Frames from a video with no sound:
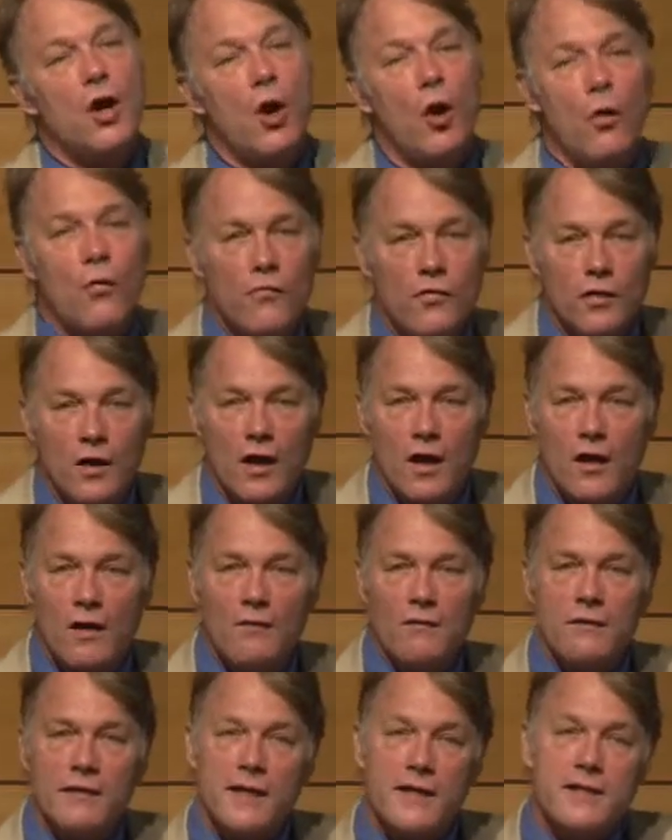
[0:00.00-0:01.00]

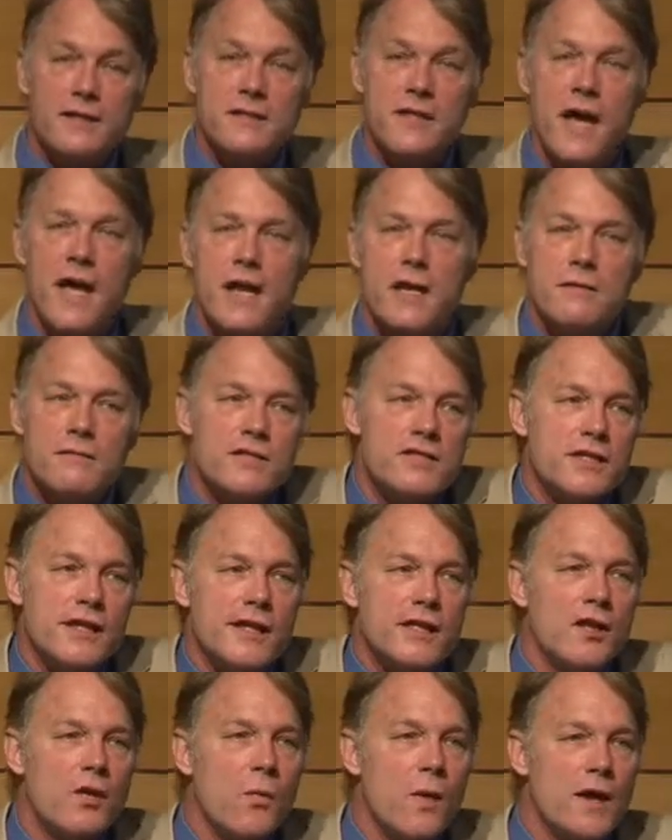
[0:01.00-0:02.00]
Overall, it's getting
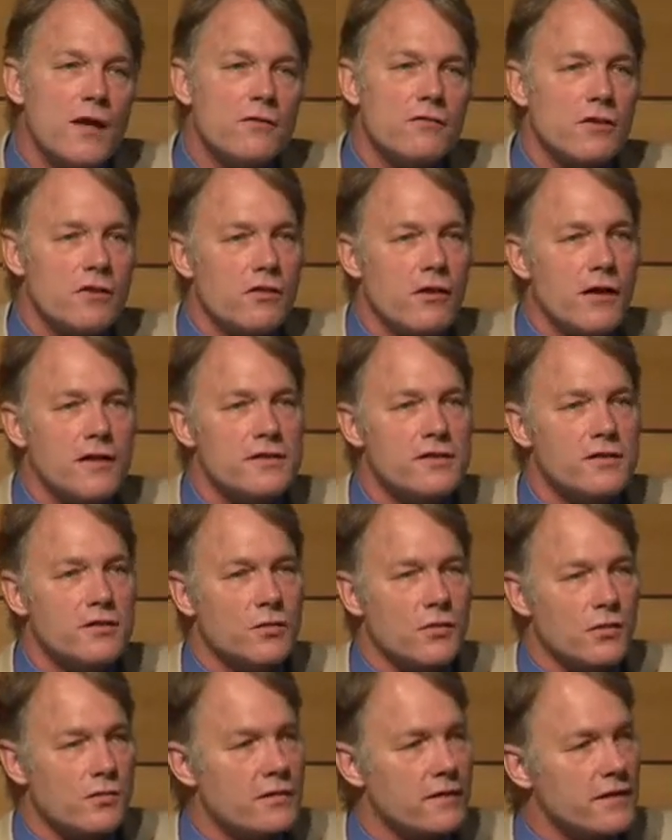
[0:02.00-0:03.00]
slightly wetter across the
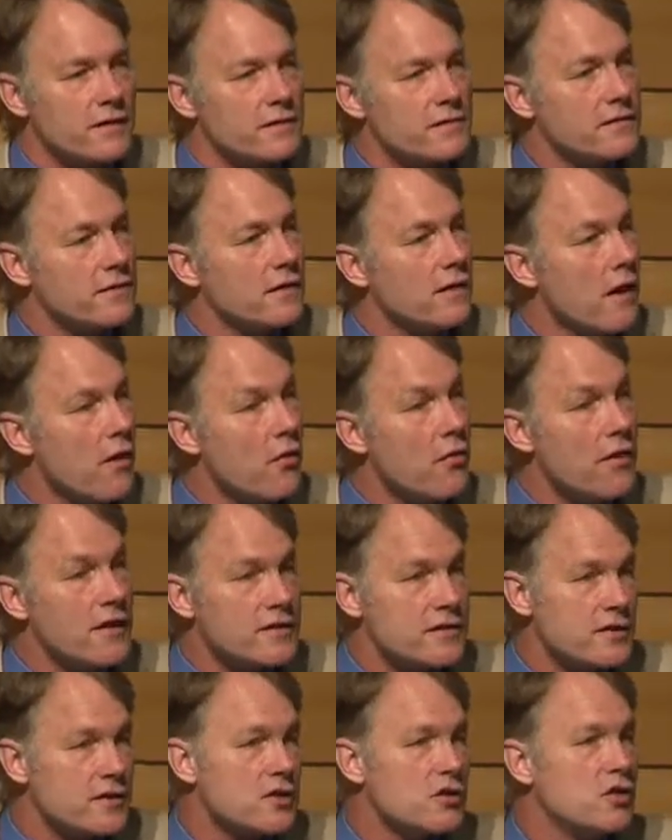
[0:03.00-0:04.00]
Northeast.
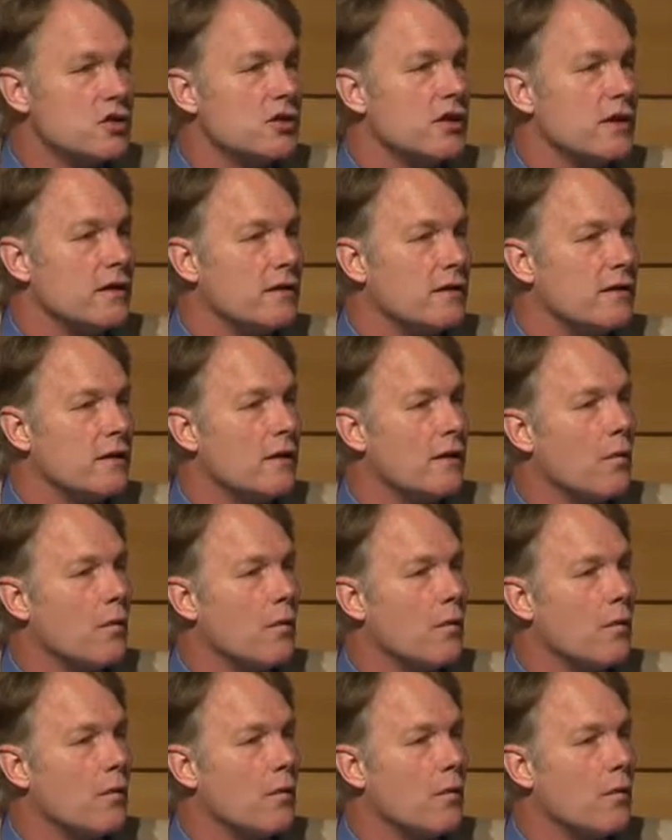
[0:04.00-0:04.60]
This is good.